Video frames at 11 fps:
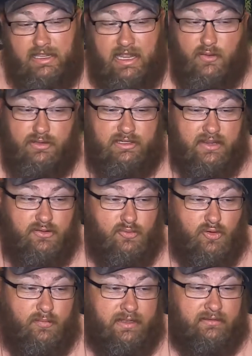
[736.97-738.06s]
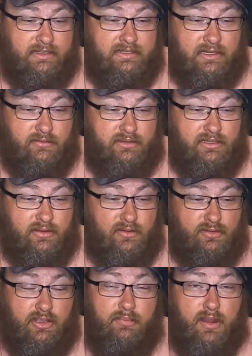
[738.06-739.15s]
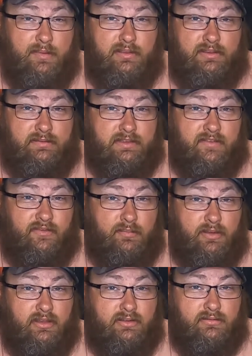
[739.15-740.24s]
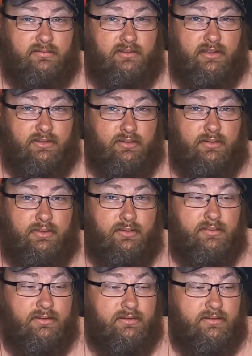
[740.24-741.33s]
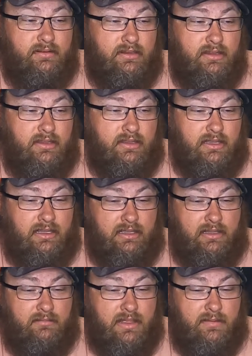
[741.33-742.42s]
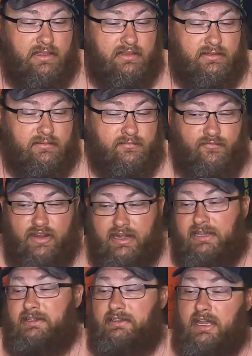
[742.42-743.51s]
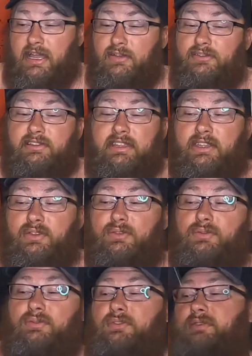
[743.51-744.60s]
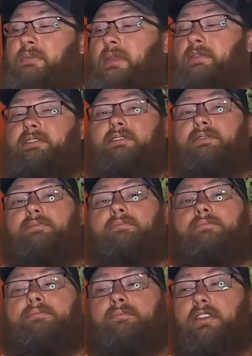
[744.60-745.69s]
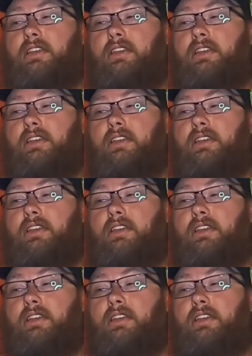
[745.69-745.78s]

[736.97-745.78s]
I wish I knew more about these. I really don't. You can probably look some stuff up on YouTube, and maybe some fighting styles that they use, maybe some